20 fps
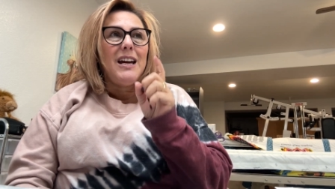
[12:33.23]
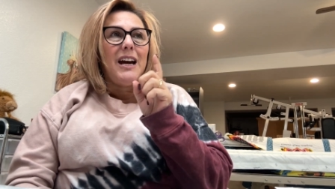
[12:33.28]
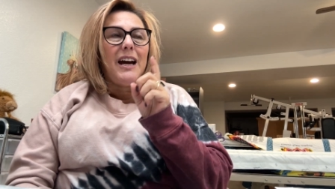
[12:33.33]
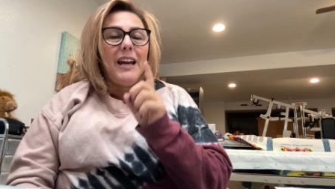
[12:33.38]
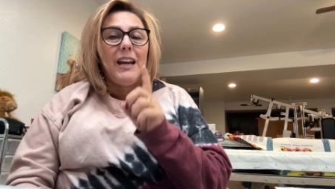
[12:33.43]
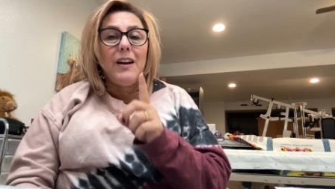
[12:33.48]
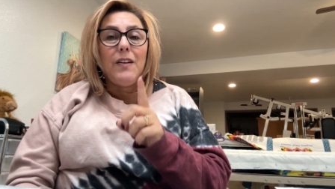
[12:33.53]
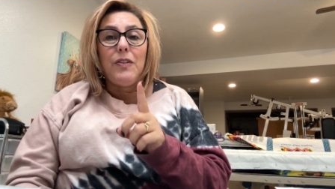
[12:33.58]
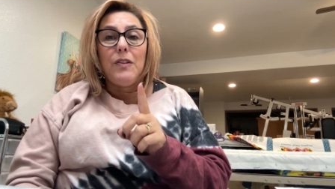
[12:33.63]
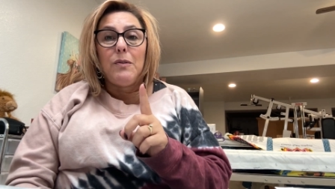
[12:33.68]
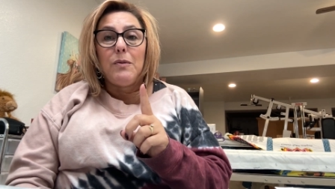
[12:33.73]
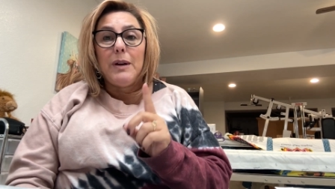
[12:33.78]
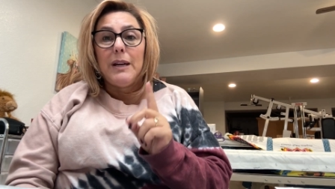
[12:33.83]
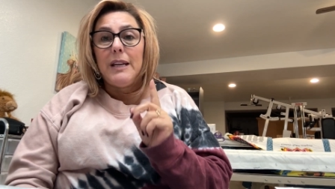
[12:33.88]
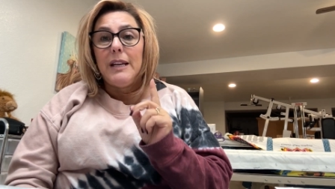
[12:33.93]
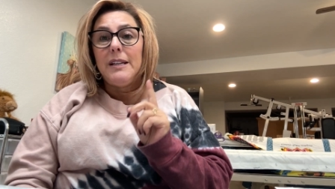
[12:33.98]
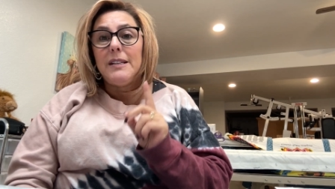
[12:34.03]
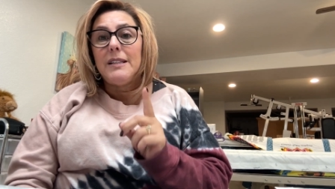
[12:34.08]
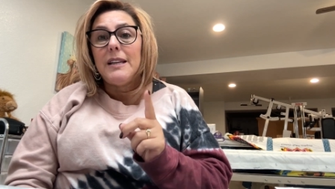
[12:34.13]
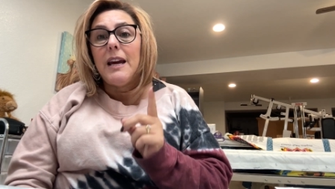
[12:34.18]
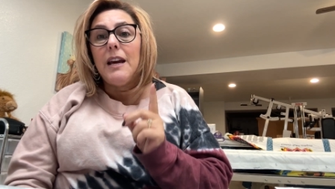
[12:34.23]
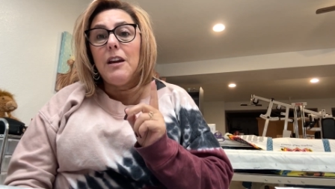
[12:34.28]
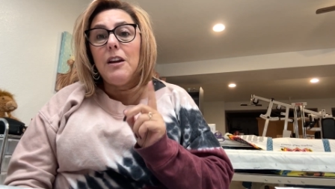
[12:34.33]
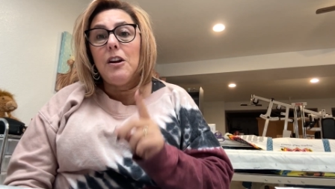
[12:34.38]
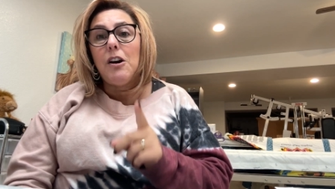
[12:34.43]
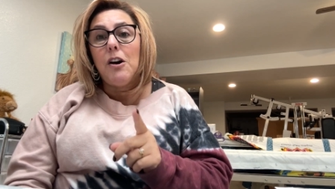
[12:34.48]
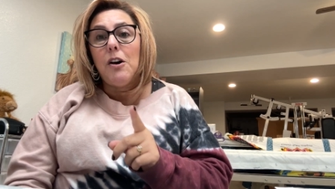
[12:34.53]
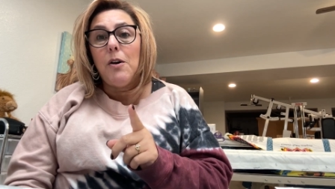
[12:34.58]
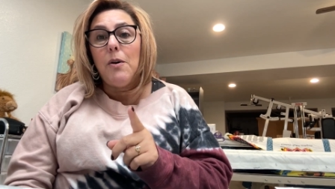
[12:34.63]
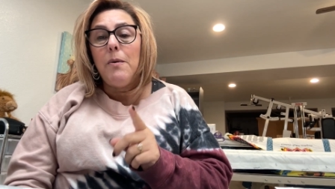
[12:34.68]
I got the Ready, Set,
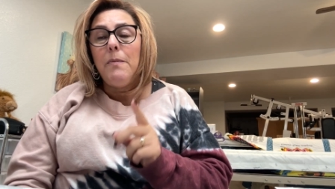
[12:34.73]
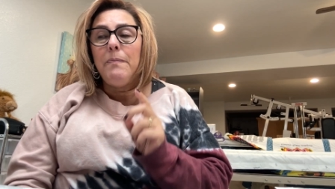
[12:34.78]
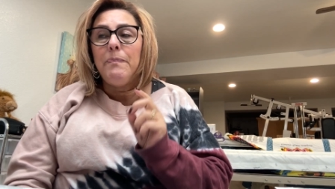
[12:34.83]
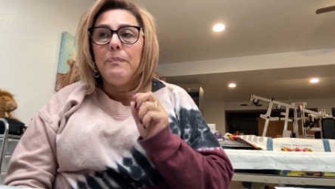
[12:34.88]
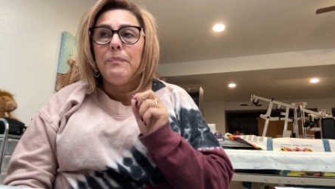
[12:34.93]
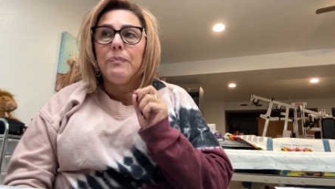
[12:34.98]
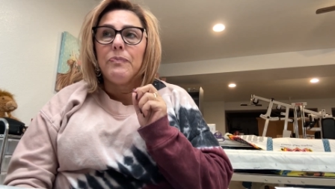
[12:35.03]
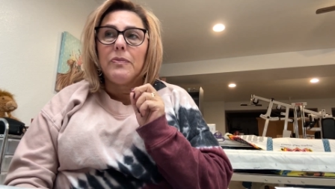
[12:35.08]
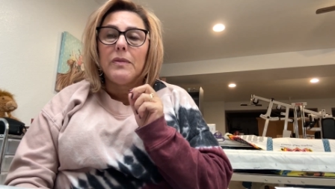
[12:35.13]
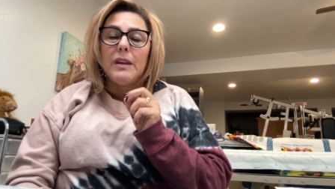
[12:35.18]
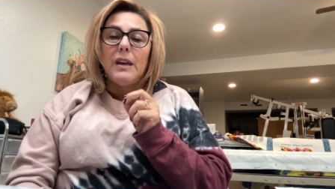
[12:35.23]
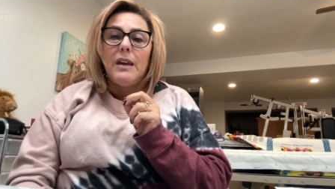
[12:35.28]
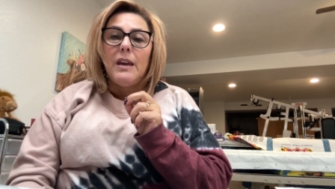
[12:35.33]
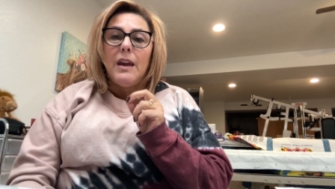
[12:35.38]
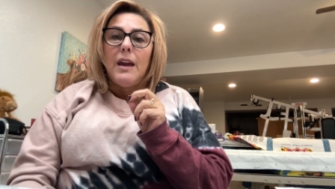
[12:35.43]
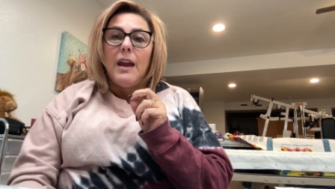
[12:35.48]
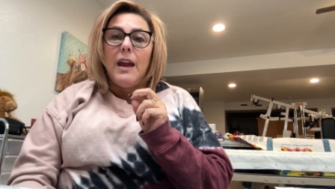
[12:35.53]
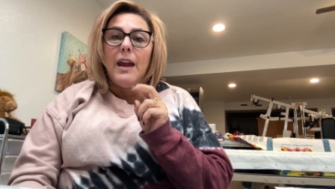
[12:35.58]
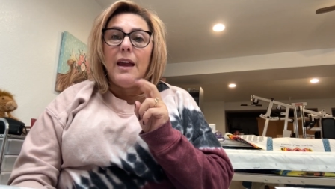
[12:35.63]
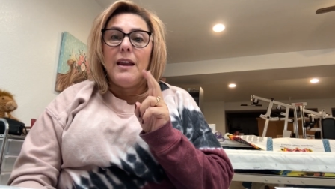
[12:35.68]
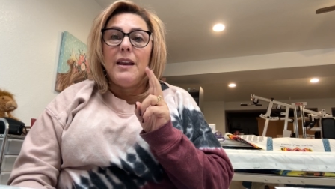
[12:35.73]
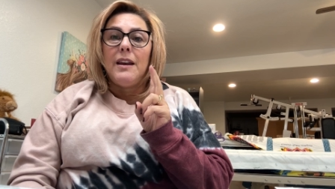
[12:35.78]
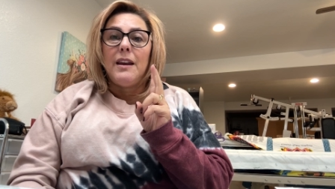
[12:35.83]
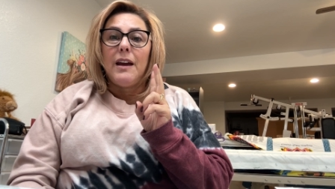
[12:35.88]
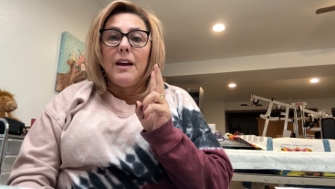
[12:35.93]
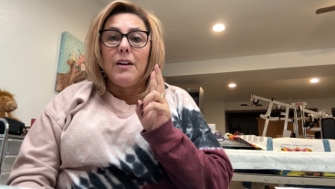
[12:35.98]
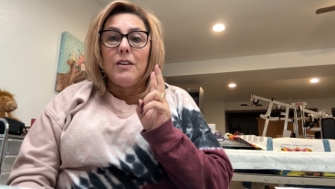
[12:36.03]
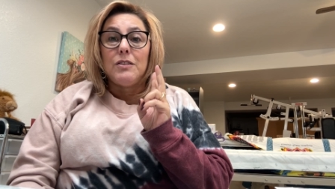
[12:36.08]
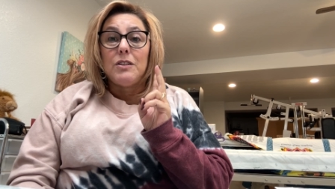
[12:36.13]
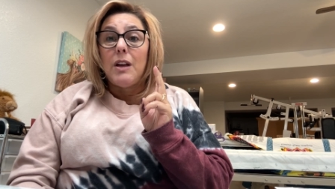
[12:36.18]
Go, and
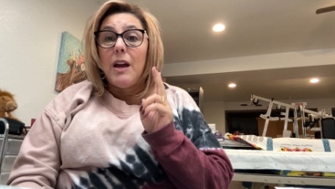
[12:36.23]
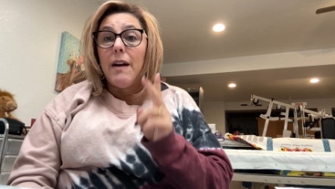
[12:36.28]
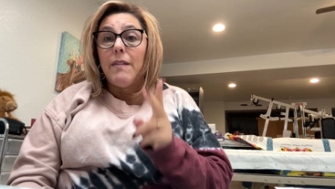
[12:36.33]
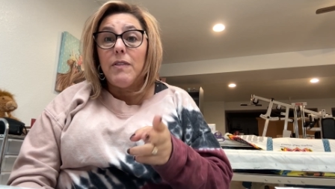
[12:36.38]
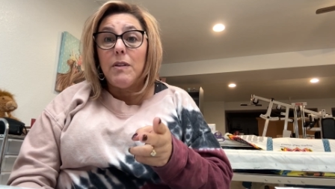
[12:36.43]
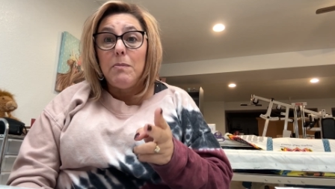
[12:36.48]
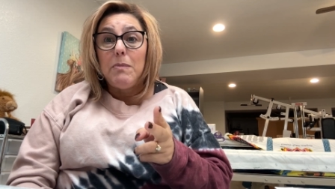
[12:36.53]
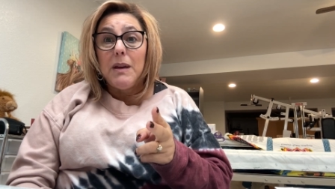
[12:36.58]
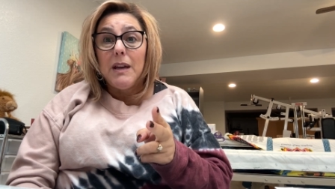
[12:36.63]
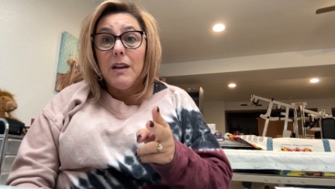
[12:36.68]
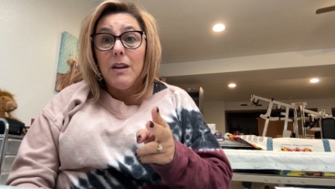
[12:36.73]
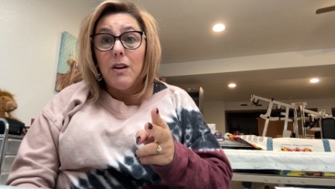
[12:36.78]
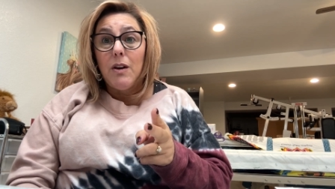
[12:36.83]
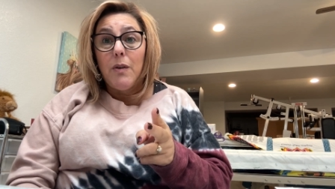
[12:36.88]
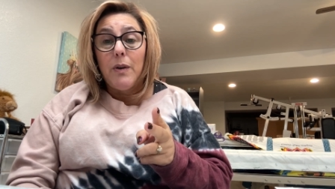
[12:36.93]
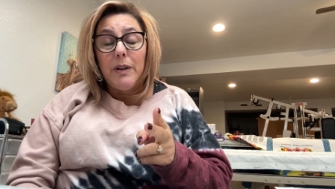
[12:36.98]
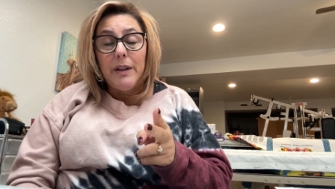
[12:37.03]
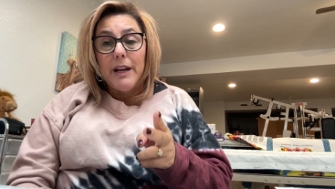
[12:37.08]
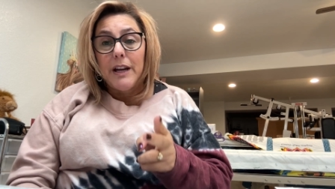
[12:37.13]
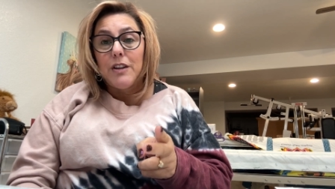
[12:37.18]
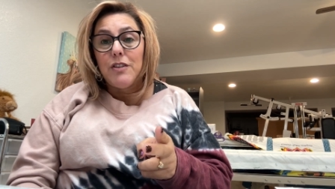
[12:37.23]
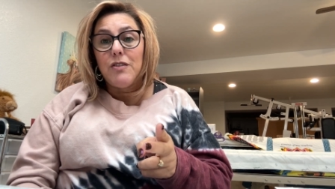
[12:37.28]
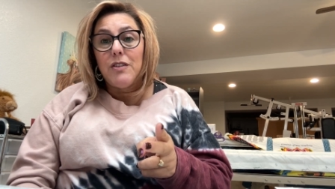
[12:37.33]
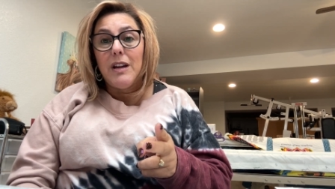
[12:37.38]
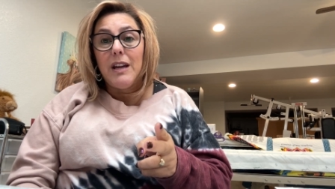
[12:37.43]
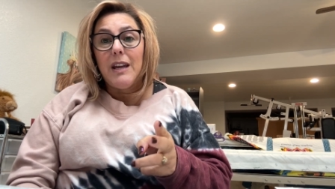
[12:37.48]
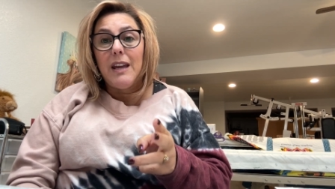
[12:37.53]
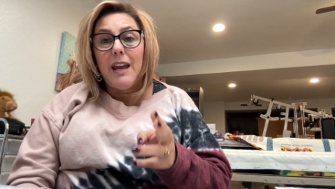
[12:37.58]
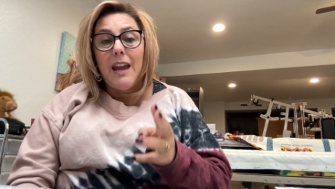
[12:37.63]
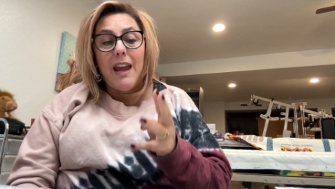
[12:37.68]
I also have the Big Go
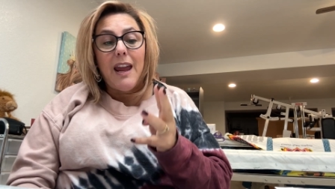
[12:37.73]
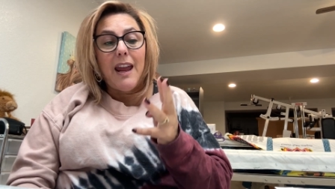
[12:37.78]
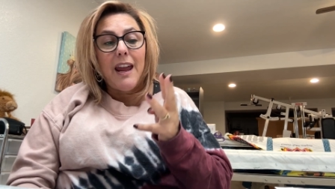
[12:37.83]
Electric,